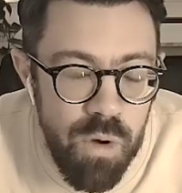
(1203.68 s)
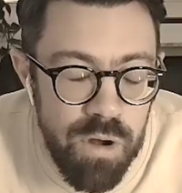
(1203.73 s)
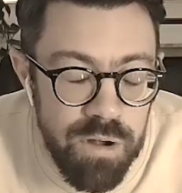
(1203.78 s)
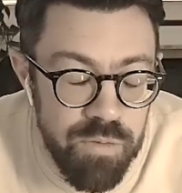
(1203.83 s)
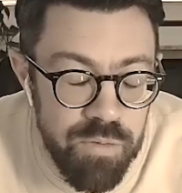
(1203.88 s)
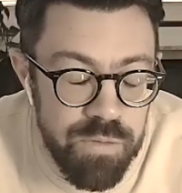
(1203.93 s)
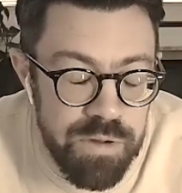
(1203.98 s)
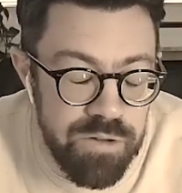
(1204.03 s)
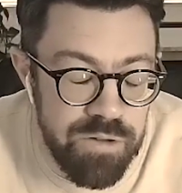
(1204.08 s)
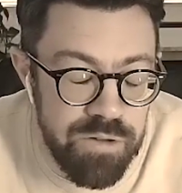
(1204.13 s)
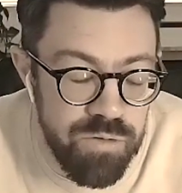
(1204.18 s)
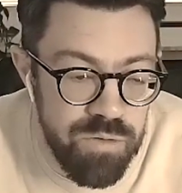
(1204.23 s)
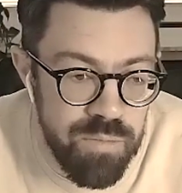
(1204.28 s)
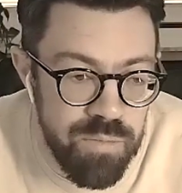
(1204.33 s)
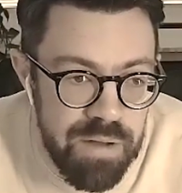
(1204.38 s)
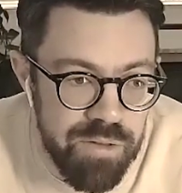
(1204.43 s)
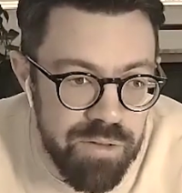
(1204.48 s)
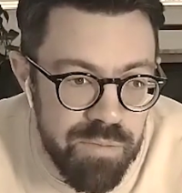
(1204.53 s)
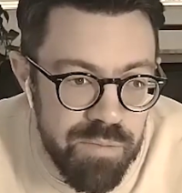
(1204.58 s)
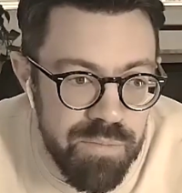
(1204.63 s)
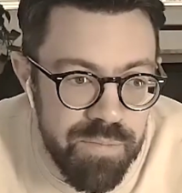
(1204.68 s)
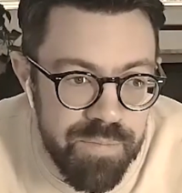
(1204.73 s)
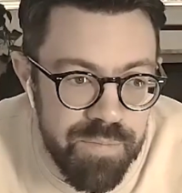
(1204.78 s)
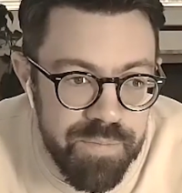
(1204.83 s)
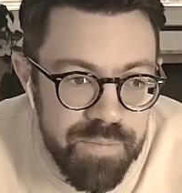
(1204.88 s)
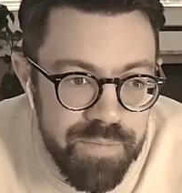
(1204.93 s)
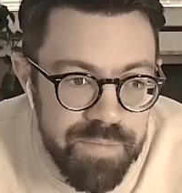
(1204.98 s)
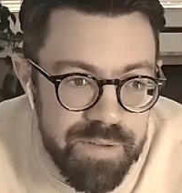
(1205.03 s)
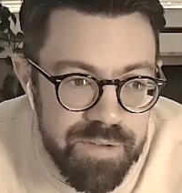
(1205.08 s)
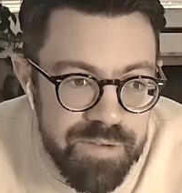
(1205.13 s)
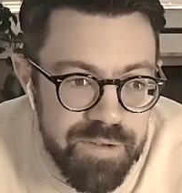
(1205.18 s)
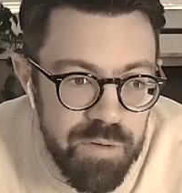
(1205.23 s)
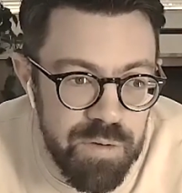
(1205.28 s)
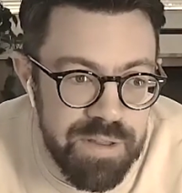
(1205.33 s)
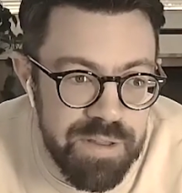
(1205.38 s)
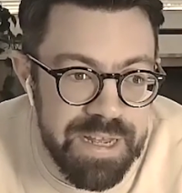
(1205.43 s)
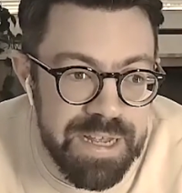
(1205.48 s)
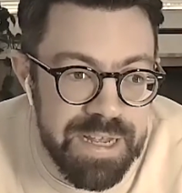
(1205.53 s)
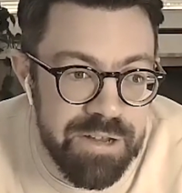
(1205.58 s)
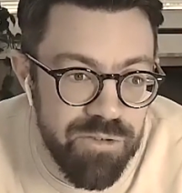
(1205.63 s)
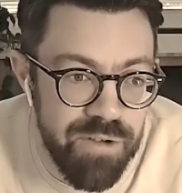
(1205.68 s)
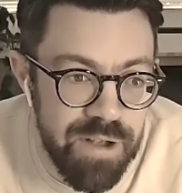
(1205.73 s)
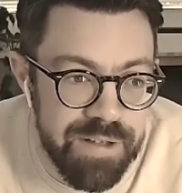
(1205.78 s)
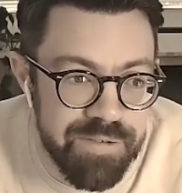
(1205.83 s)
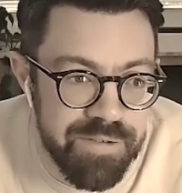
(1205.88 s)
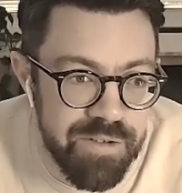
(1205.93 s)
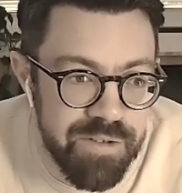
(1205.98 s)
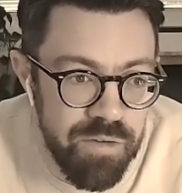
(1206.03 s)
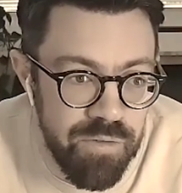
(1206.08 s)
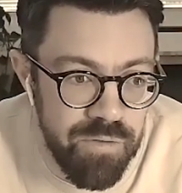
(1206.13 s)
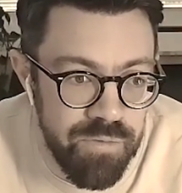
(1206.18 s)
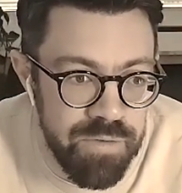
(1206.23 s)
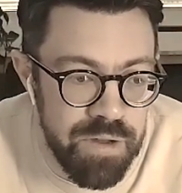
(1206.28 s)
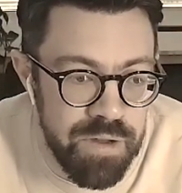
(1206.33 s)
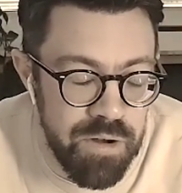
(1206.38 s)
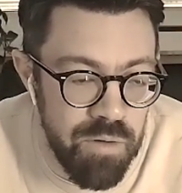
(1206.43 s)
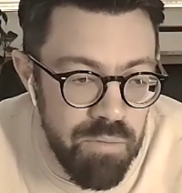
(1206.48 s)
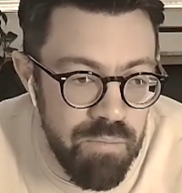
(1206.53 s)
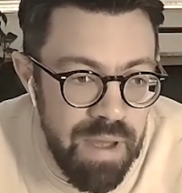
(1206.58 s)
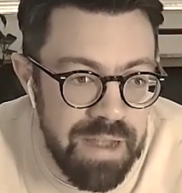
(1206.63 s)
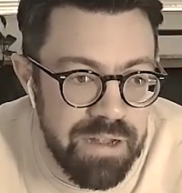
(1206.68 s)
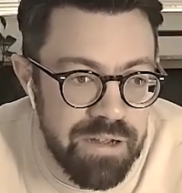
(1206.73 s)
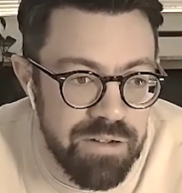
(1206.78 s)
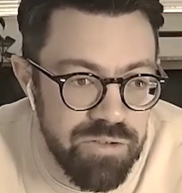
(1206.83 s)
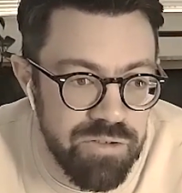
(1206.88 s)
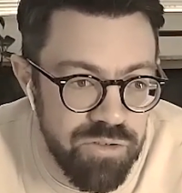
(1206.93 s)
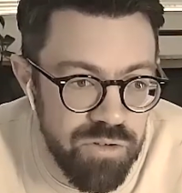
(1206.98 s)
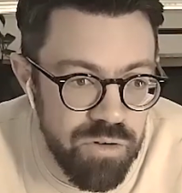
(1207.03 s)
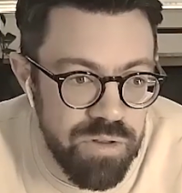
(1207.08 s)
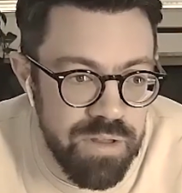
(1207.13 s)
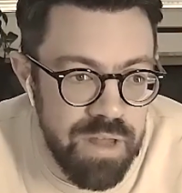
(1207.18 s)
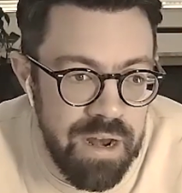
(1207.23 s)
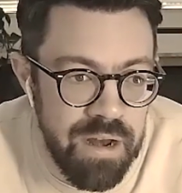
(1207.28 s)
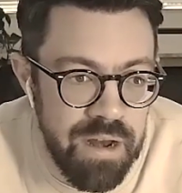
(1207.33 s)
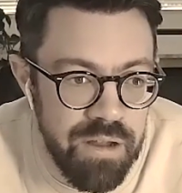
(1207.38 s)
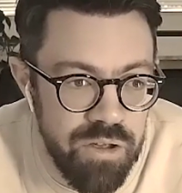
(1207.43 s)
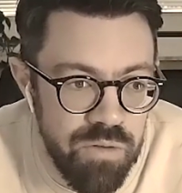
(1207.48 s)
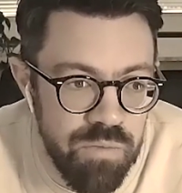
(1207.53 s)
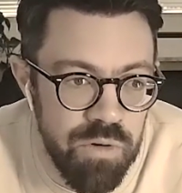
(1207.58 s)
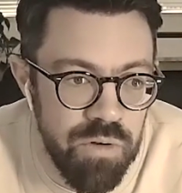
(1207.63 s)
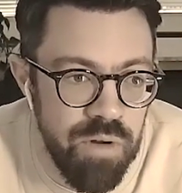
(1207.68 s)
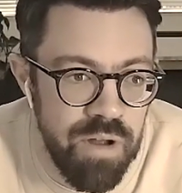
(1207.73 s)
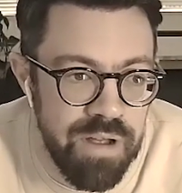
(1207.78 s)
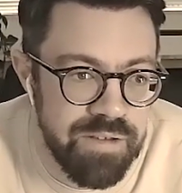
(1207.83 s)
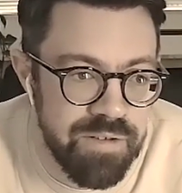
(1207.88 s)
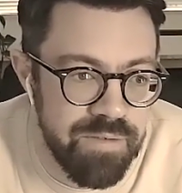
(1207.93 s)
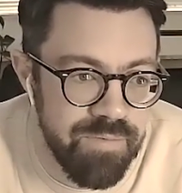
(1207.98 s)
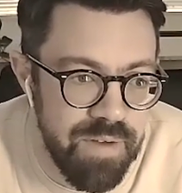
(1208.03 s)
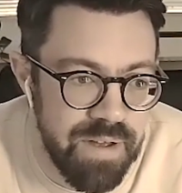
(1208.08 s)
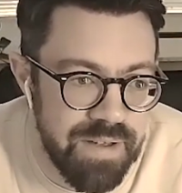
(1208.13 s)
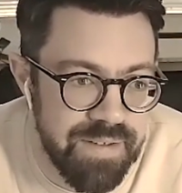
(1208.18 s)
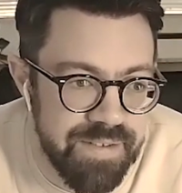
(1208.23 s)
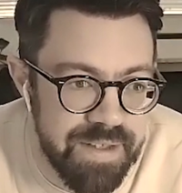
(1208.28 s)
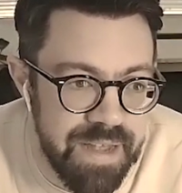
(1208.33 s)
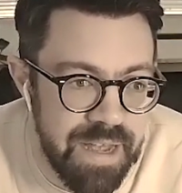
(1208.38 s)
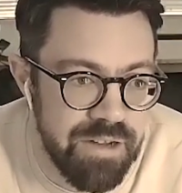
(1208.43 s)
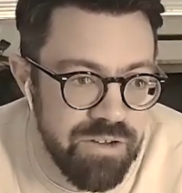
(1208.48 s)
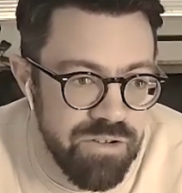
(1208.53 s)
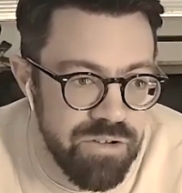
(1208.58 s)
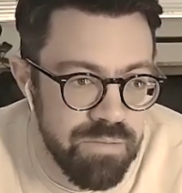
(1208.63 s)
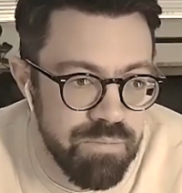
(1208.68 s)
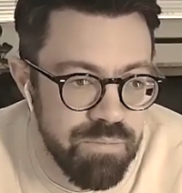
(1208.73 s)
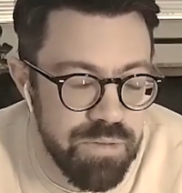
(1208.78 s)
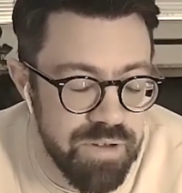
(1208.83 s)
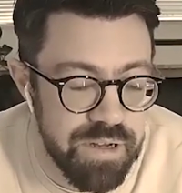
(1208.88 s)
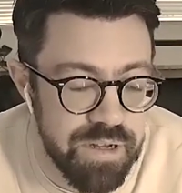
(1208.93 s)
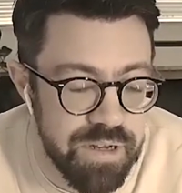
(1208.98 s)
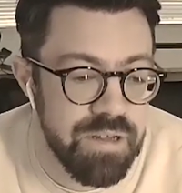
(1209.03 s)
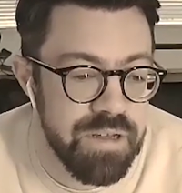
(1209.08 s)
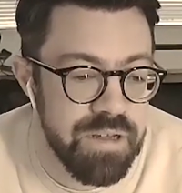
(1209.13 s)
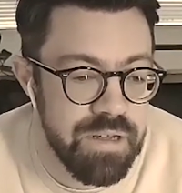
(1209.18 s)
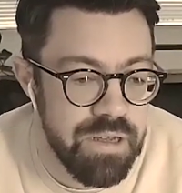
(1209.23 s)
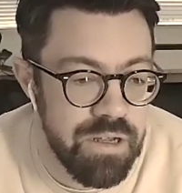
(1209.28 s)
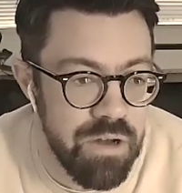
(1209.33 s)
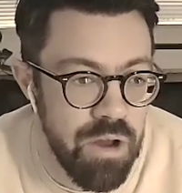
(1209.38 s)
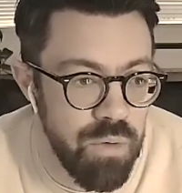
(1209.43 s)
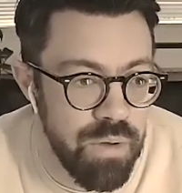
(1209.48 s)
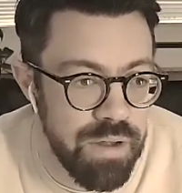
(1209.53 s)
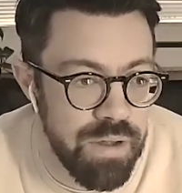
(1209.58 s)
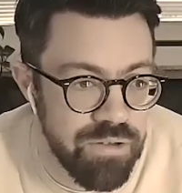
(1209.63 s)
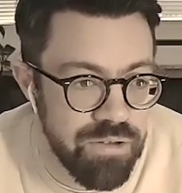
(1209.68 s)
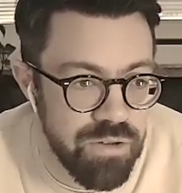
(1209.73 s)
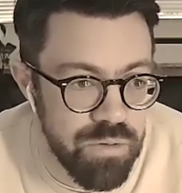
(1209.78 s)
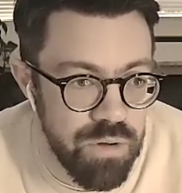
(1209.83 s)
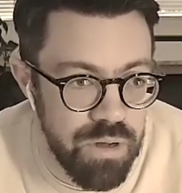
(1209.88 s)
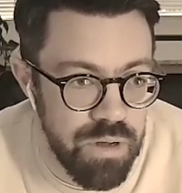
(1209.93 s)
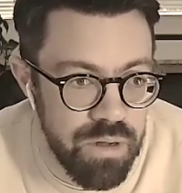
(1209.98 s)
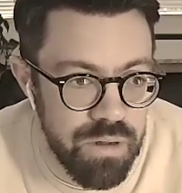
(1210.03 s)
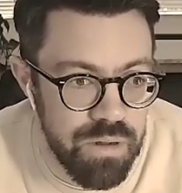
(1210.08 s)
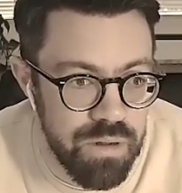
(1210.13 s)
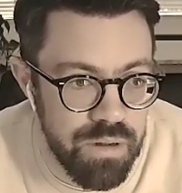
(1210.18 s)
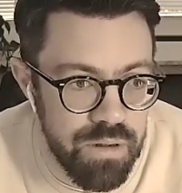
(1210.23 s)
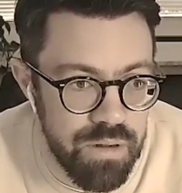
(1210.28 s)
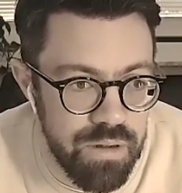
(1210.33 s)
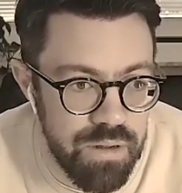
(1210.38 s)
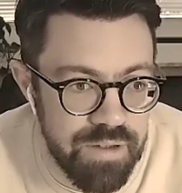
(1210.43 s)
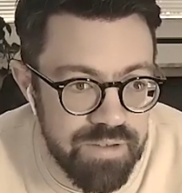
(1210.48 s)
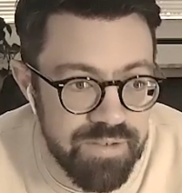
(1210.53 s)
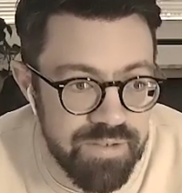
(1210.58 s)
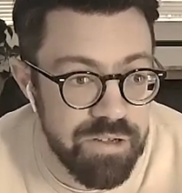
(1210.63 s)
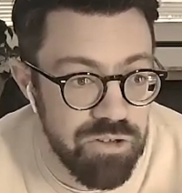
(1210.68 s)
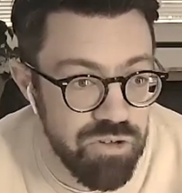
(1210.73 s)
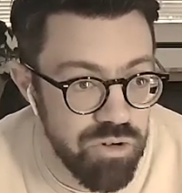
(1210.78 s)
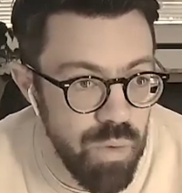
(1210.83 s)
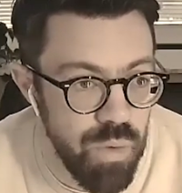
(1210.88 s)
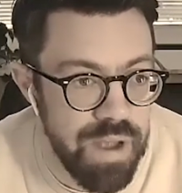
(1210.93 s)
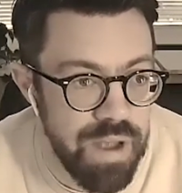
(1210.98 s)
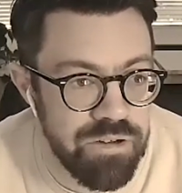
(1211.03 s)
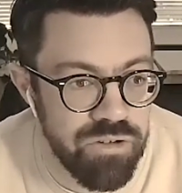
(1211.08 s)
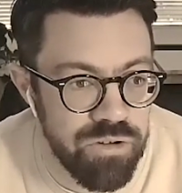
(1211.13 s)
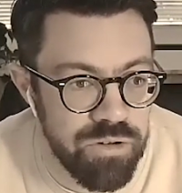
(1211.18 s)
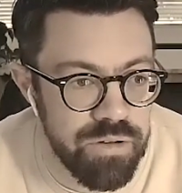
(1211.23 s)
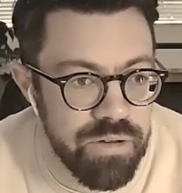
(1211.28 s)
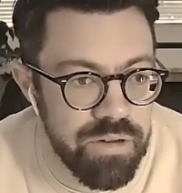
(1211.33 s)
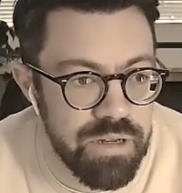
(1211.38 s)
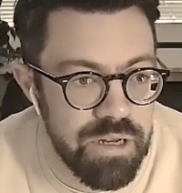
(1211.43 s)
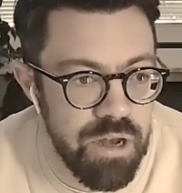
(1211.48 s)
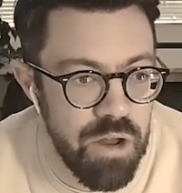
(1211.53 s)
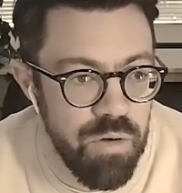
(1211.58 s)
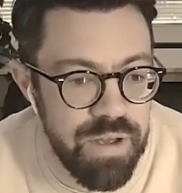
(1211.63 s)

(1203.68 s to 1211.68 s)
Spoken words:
what can we do about them? So in the interests of, making sure that a human rights investigation, particularly, into a situation,